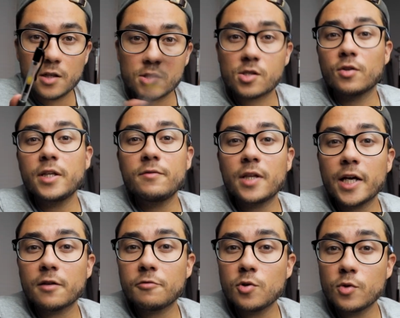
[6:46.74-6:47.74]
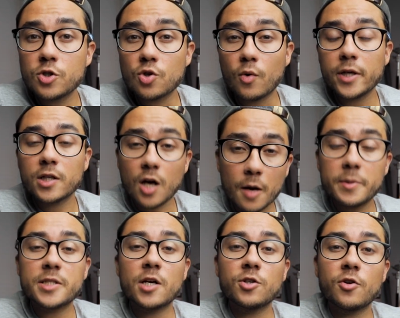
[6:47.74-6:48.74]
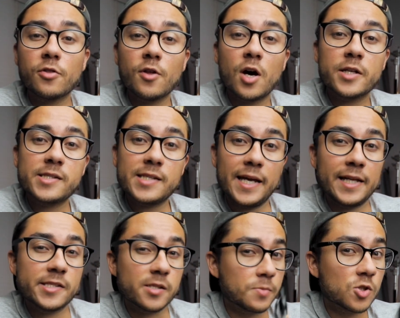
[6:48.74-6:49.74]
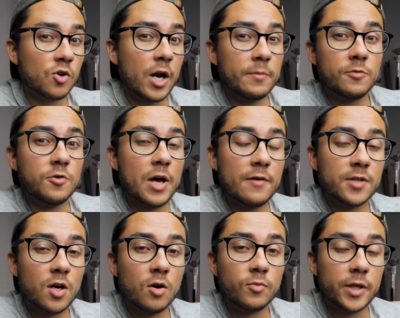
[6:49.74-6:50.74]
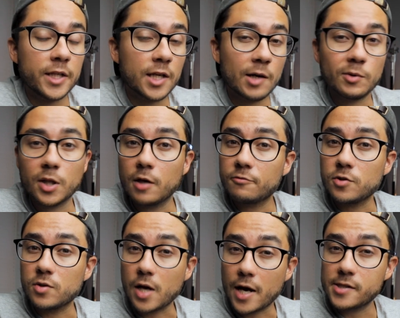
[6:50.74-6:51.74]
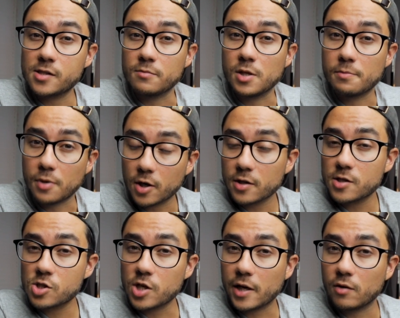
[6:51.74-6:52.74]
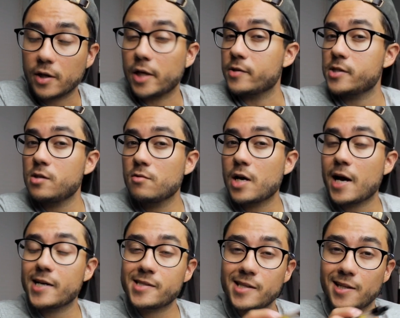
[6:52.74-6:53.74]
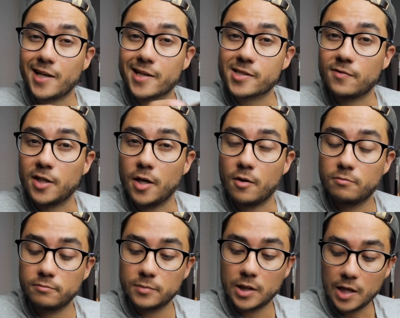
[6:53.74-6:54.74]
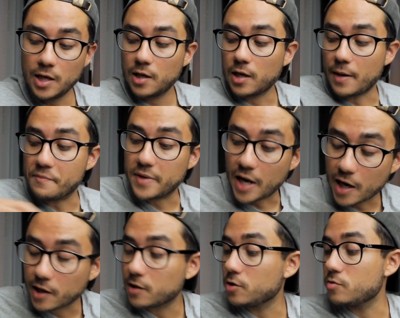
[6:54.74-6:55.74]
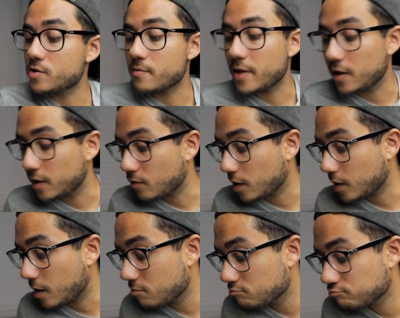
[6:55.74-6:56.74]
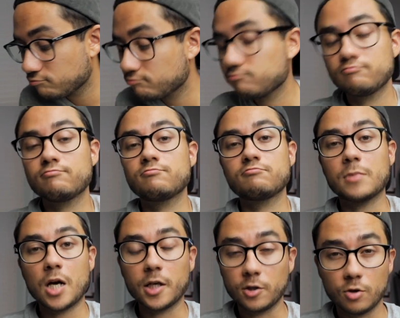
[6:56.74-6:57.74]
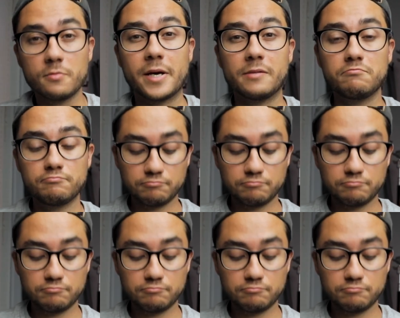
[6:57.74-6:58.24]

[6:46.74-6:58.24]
So leave a like if you enjoyed, comment down your thoughts, and subscribe if you haven't already. I would love for you guys to be a part of this channel, and I'll see you guys in the next video. I'm not gonna do some editing right now. I'm gonna go to bed.